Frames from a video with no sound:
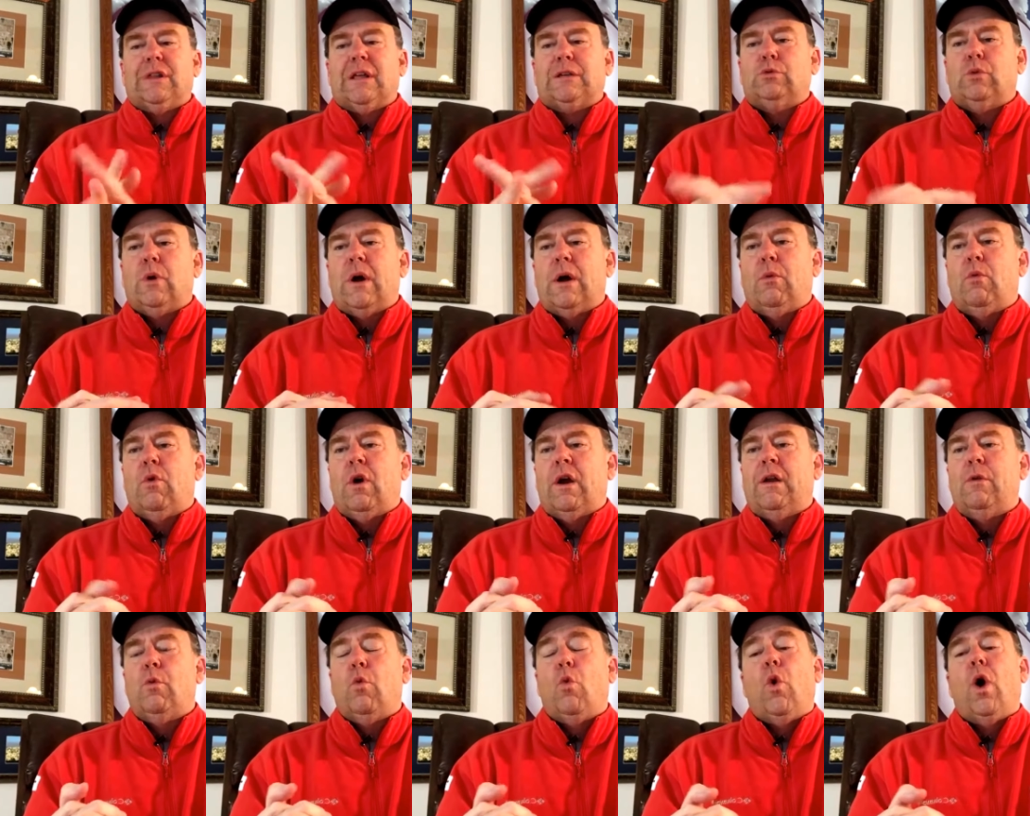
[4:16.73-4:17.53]
That's why
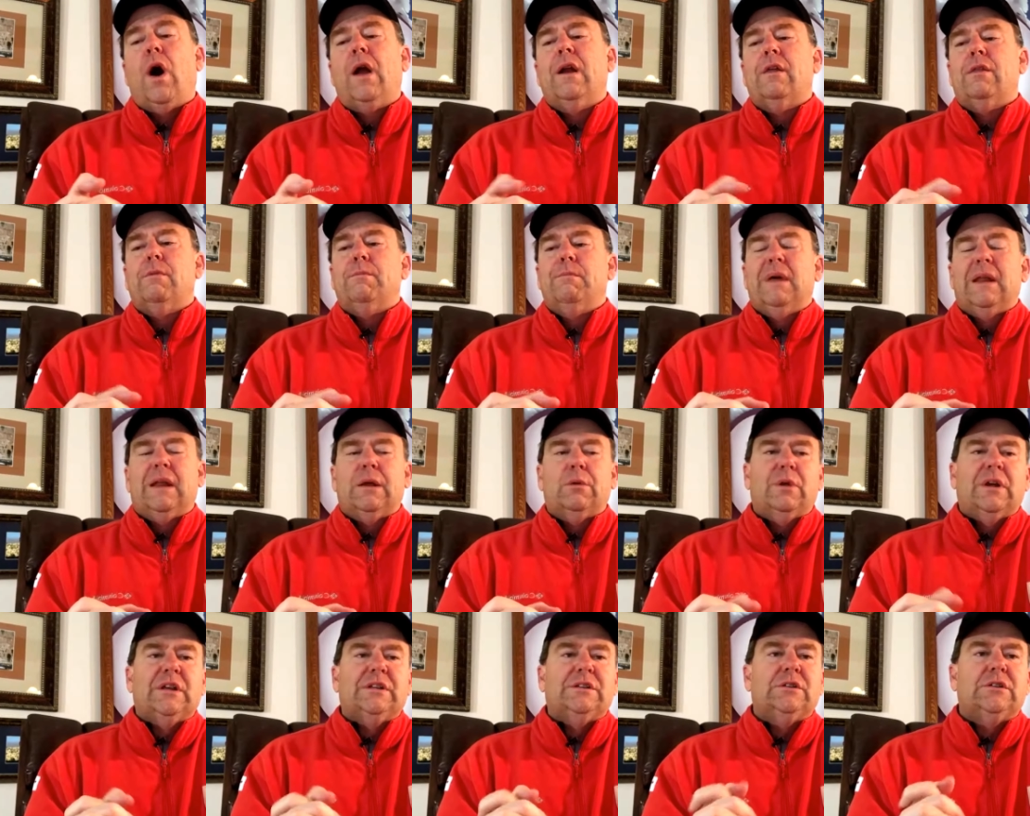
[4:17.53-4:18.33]
one, one of the many
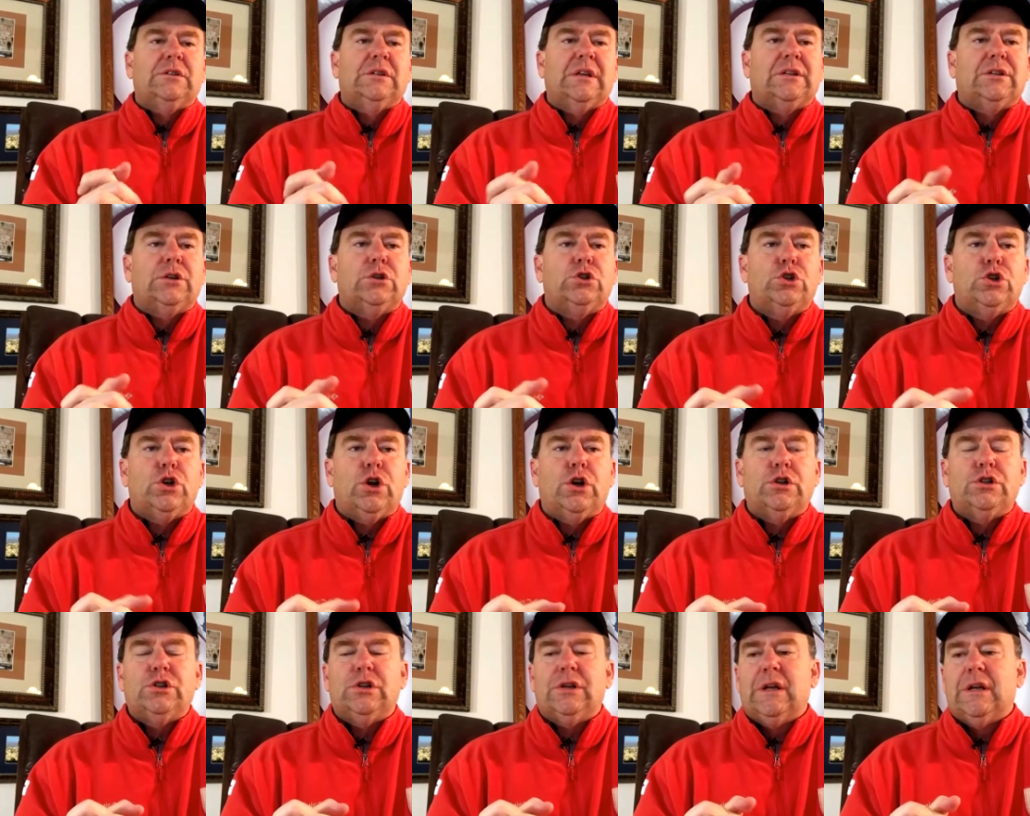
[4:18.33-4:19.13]
reasons that the
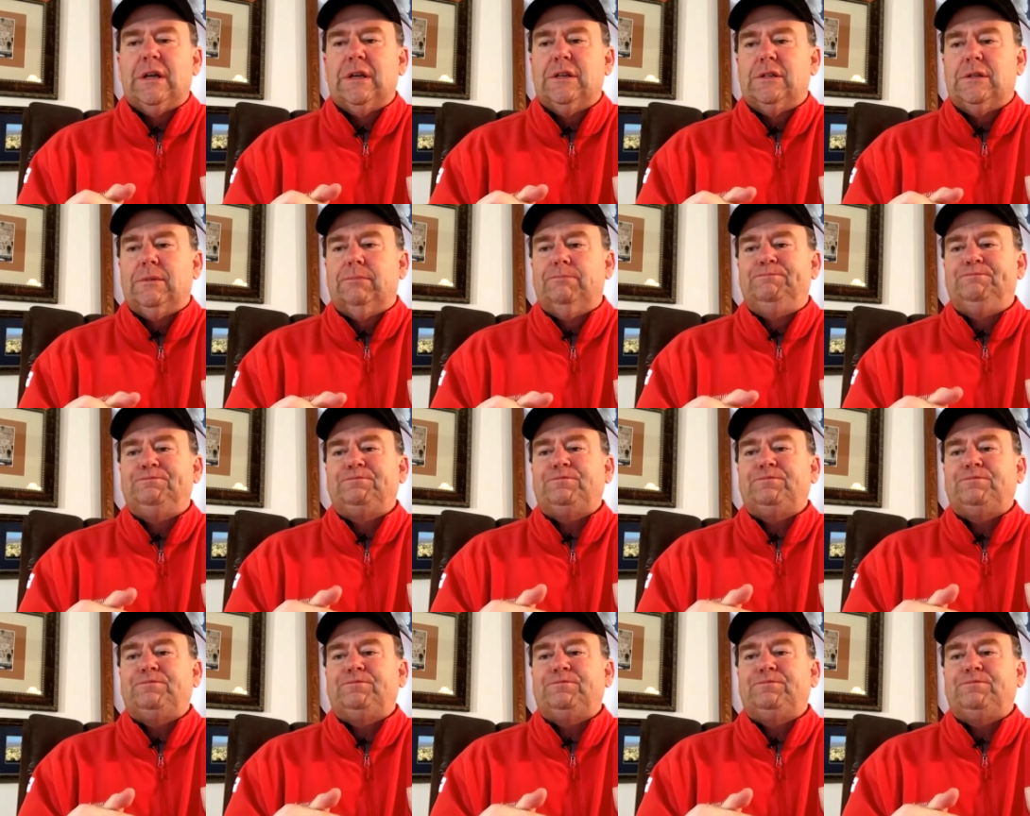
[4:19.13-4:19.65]
church is,